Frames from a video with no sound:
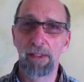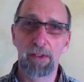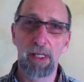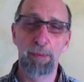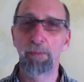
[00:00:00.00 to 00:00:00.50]

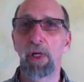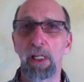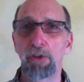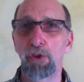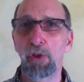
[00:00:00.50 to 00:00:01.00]
Now keep in
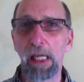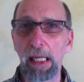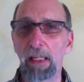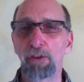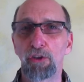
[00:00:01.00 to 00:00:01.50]
mind, you
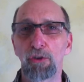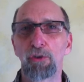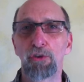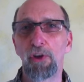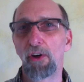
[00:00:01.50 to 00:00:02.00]
can't
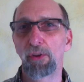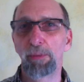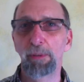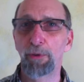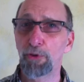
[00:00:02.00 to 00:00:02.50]
use other
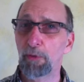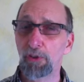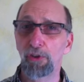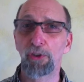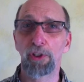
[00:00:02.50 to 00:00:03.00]
people's
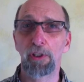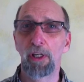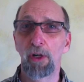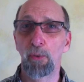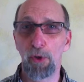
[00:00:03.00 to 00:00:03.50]
material
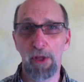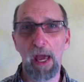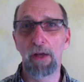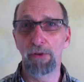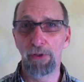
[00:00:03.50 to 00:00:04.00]

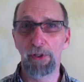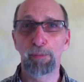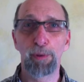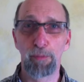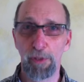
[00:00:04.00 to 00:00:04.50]
without
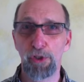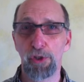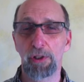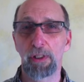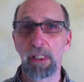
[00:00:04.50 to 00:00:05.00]
their
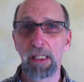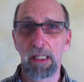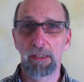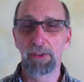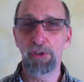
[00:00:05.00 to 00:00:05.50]
permission.
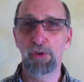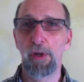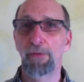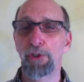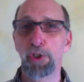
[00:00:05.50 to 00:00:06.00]
Unless
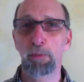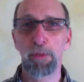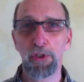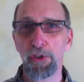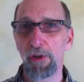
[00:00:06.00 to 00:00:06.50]
you have a
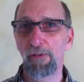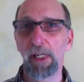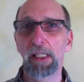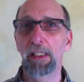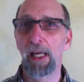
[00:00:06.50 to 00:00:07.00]

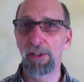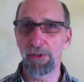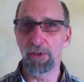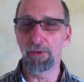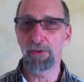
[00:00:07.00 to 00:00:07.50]
specific
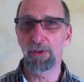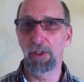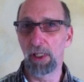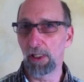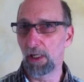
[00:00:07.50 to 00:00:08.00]
license,
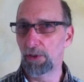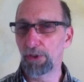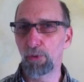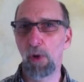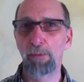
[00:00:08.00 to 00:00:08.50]
like on
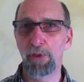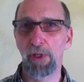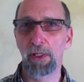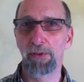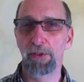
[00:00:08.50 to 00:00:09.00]
this
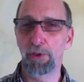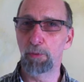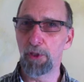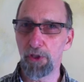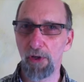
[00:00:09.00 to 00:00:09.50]
website, that
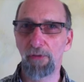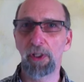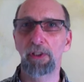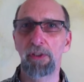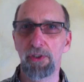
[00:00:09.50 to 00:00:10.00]

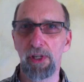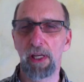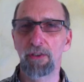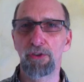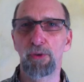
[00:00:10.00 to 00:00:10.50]
specifically
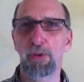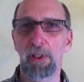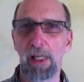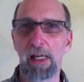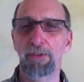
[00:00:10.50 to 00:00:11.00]
says you are
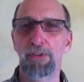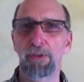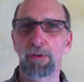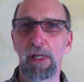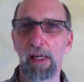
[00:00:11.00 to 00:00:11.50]
allowed
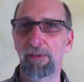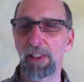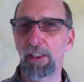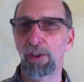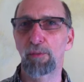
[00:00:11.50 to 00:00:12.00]
to have
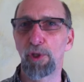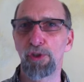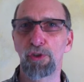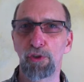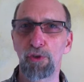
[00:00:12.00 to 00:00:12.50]
any
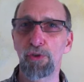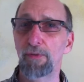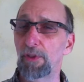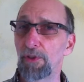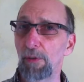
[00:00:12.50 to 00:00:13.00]
commercial use
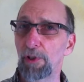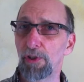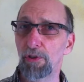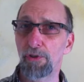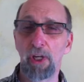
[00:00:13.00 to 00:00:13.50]
of these
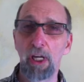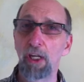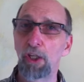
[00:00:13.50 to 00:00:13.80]
images,